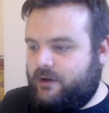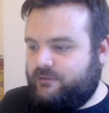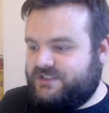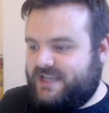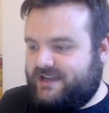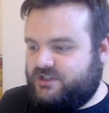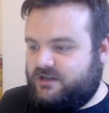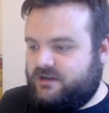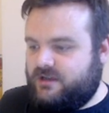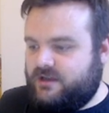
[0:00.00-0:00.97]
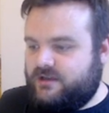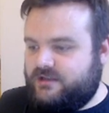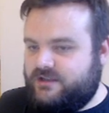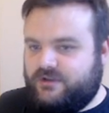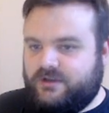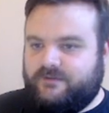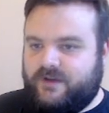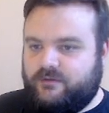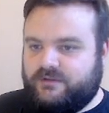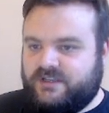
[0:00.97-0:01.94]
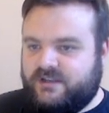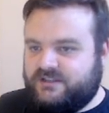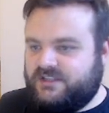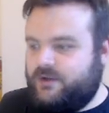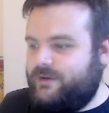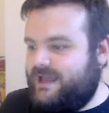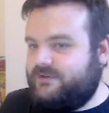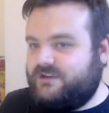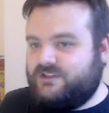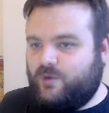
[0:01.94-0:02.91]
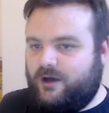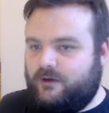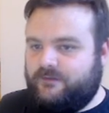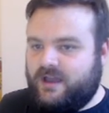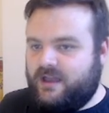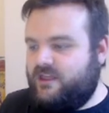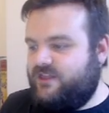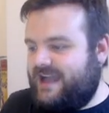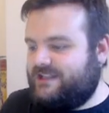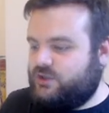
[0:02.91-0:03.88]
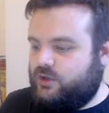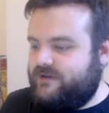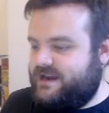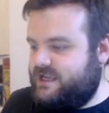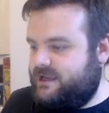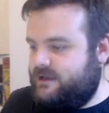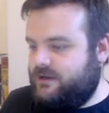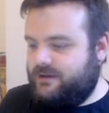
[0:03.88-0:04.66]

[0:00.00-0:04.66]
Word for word: poll section, you can vote. So 11 and 12, that's already